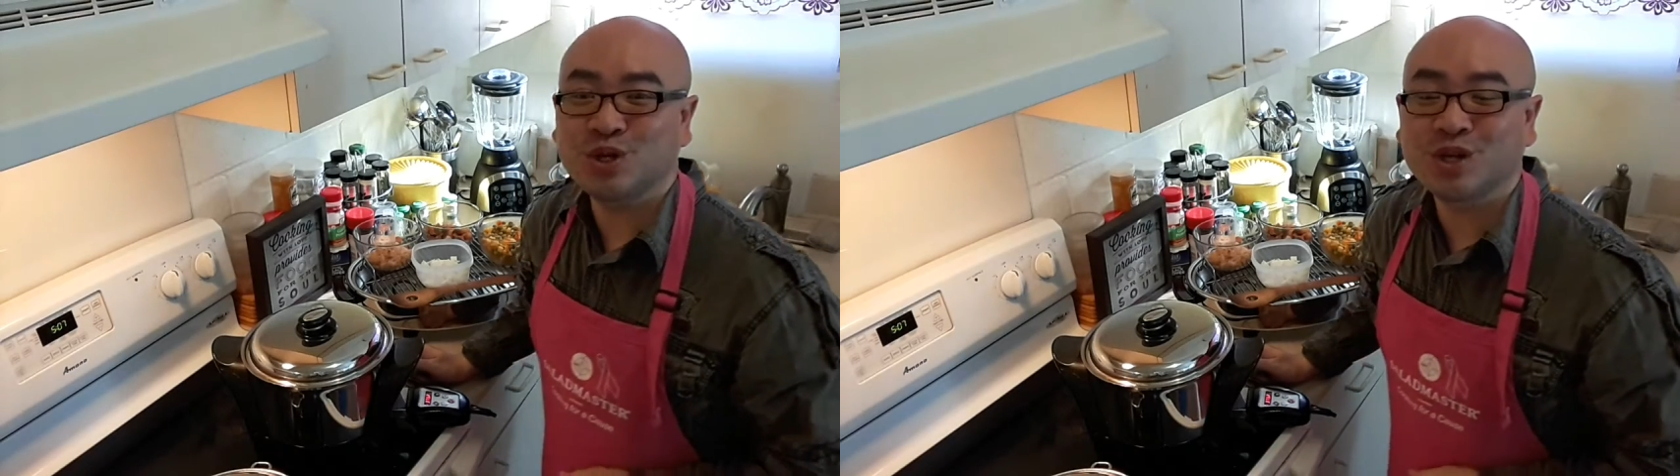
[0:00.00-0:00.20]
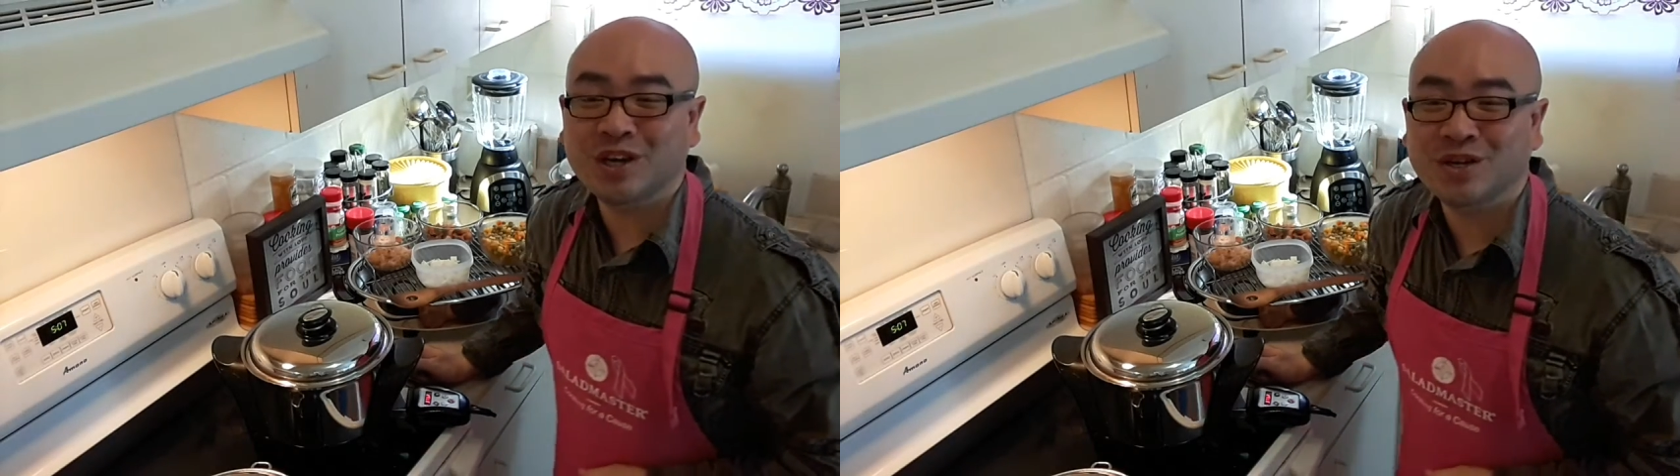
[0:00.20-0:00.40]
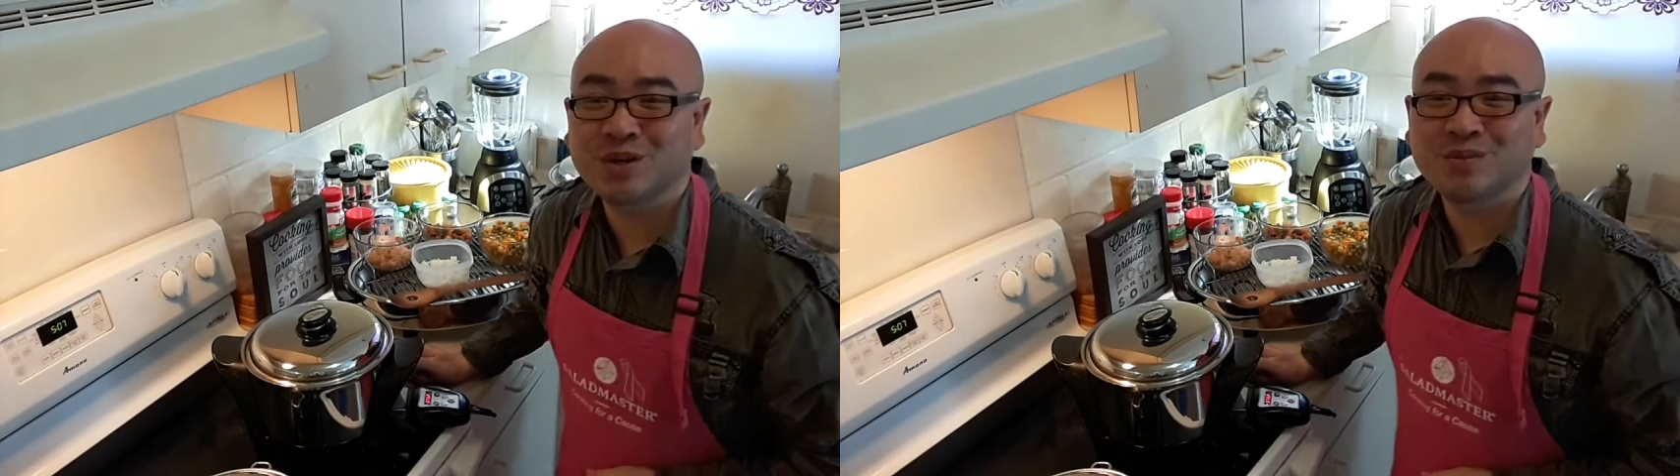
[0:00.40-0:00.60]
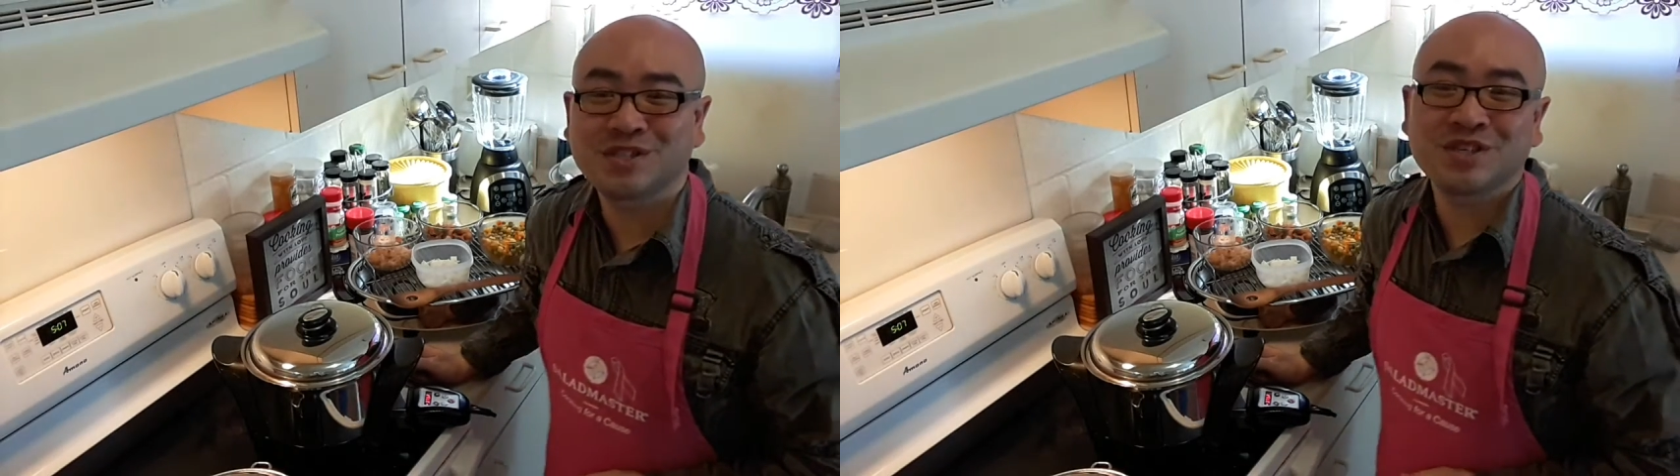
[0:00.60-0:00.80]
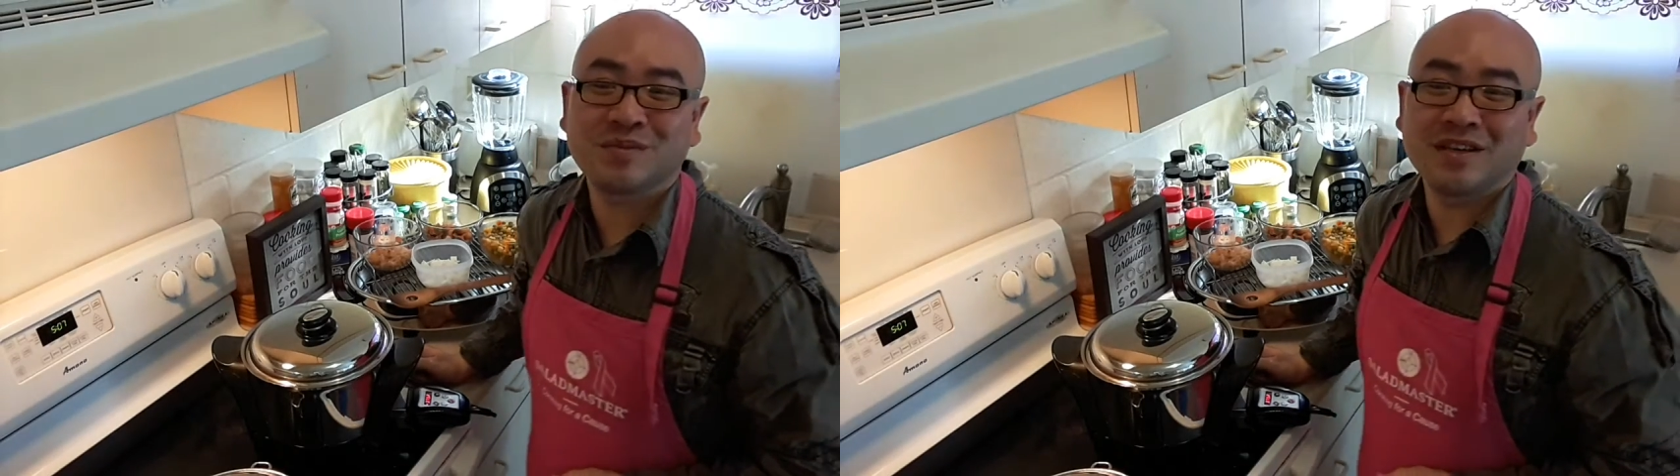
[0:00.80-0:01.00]
of Cooking at Home
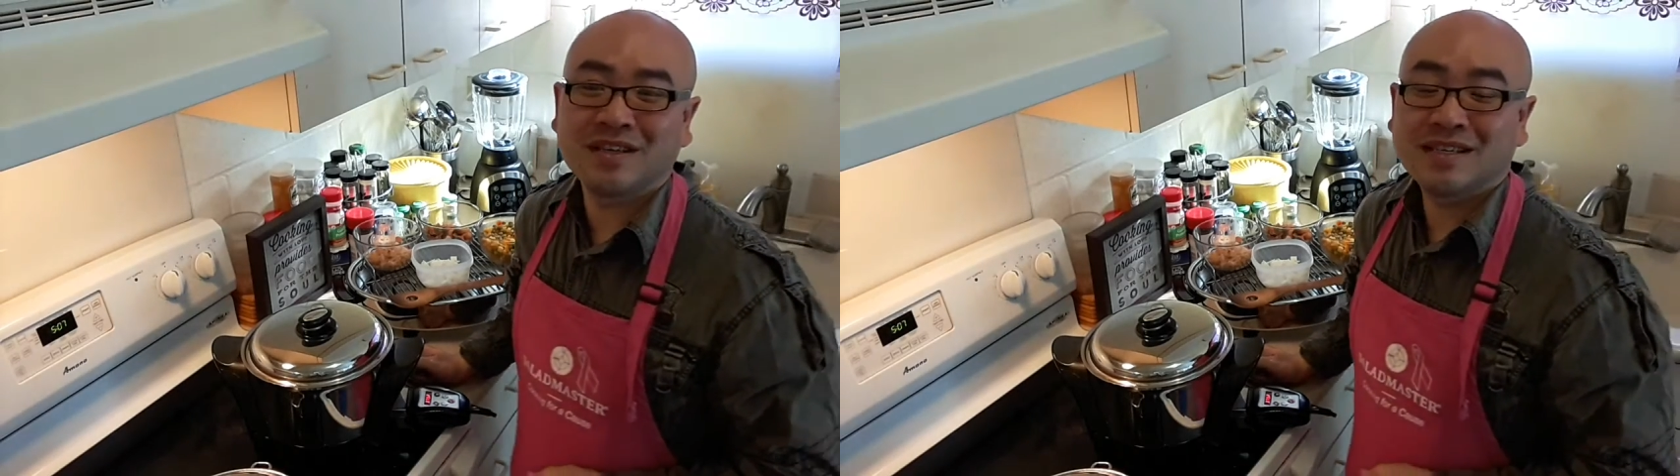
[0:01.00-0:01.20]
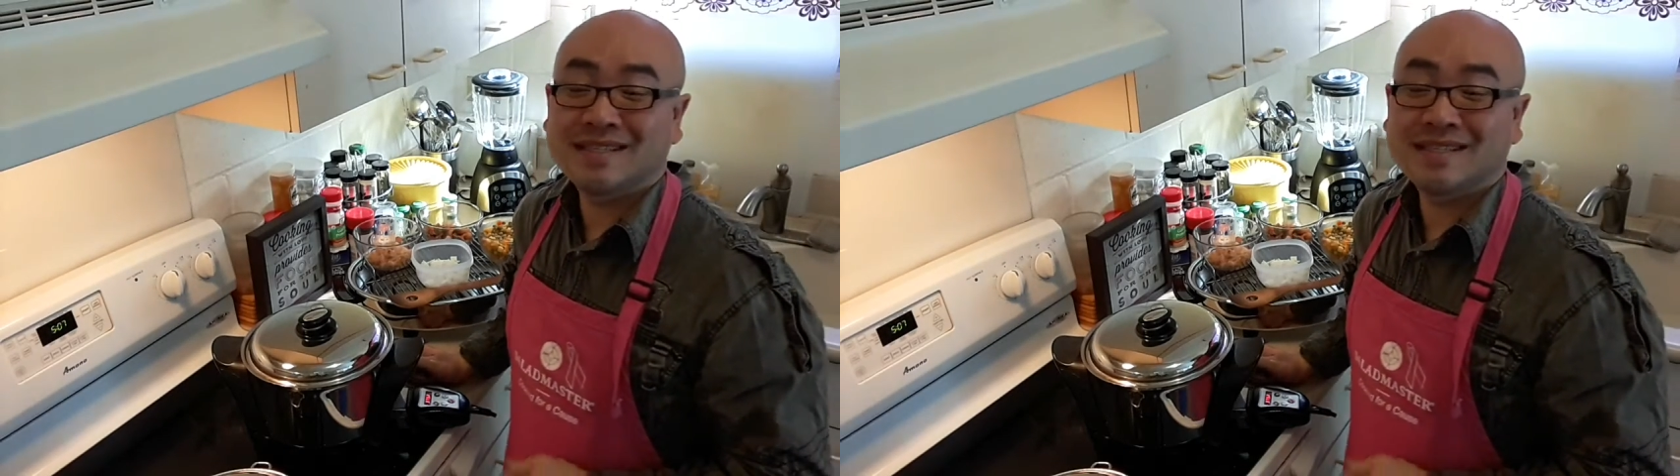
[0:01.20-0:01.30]
with Jimmy.